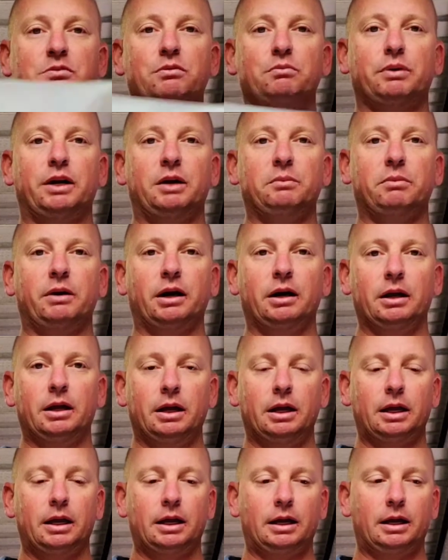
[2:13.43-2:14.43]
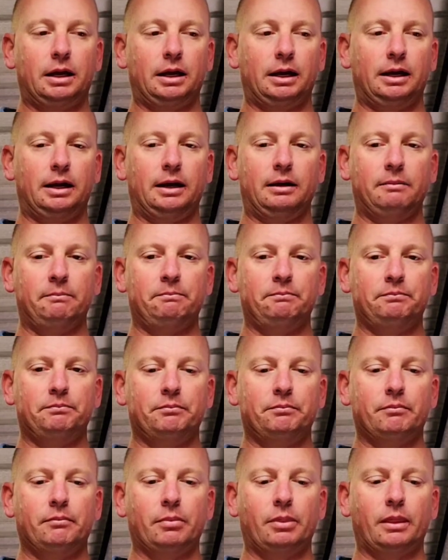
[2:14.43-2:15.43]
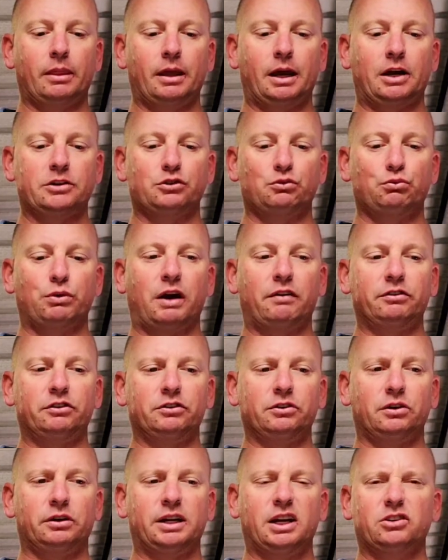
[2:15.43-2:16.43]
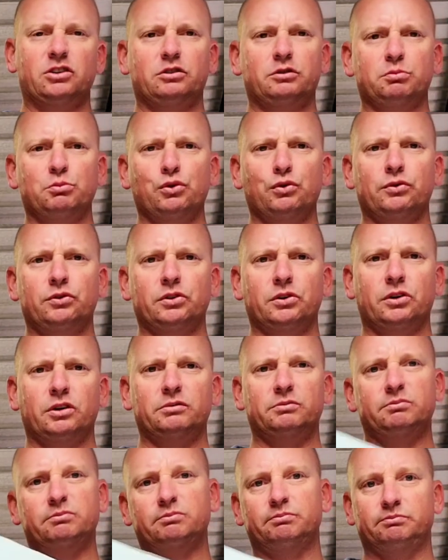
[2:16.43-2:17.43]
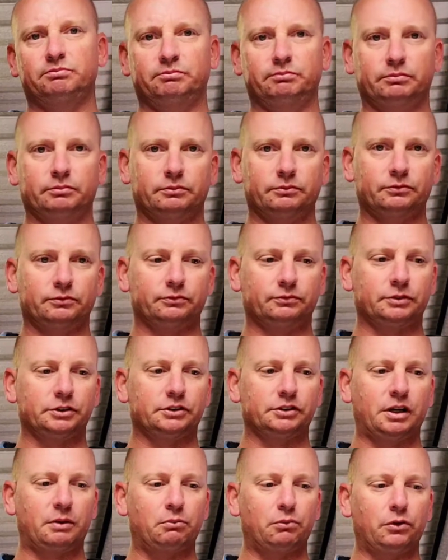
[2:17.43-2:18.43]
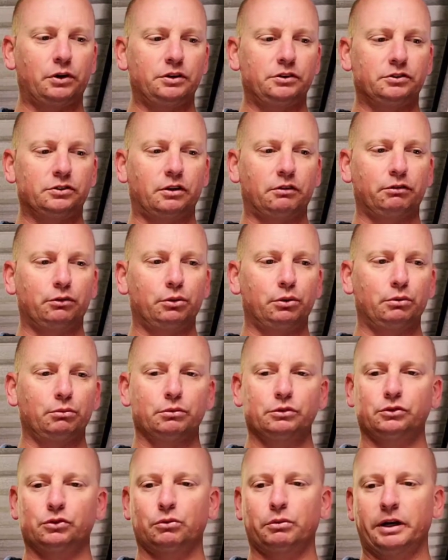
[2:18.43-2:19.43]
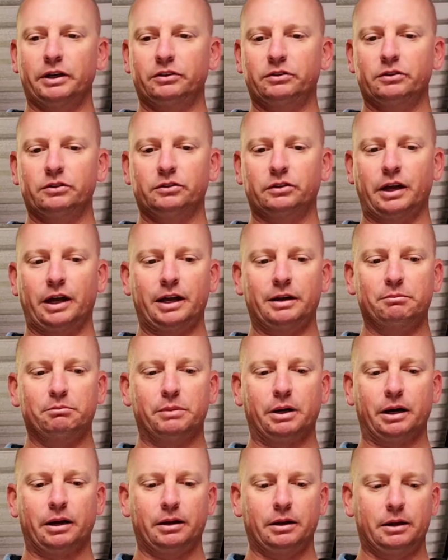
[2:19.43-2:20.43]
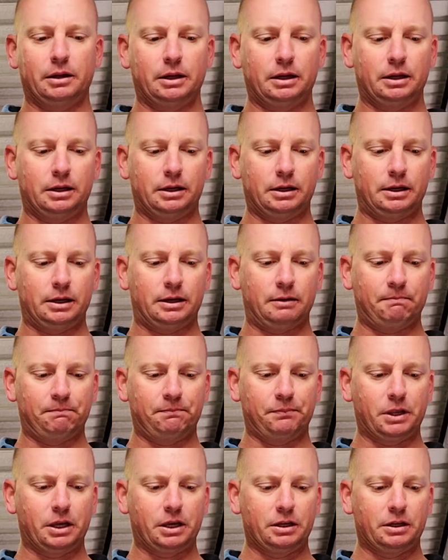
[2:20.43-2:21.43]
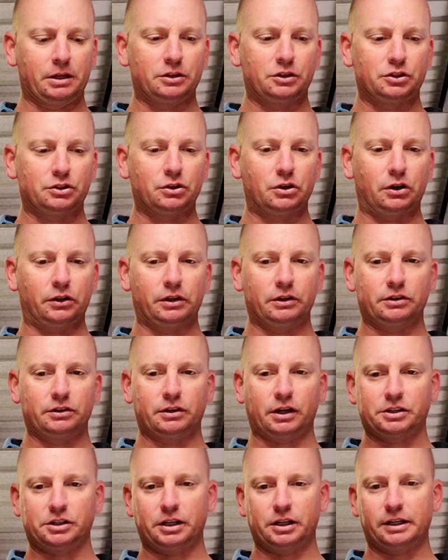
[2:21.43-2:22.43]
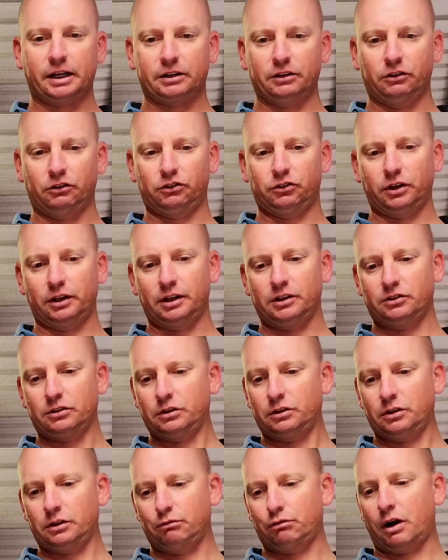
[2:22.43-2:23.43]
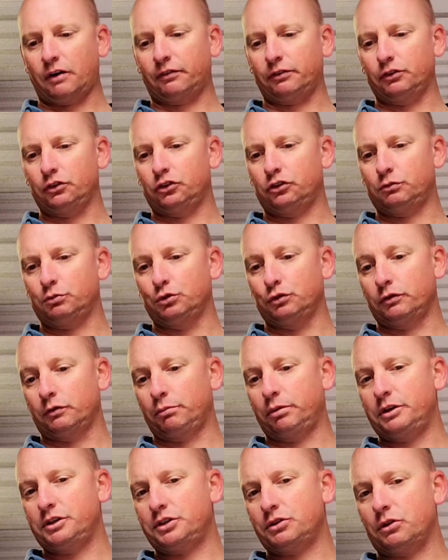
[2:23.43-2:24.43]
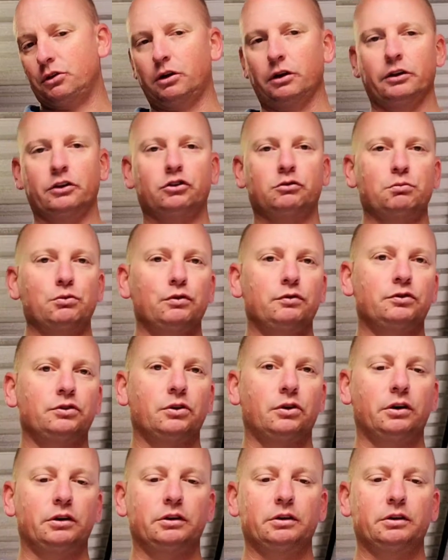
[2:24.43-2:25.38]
paper, has a rough side, has a smooth side. For some reason I thought it was always the same, but it's not. You can actually see there's a rough and a smooth. I'm pretty sure I've got the smooth side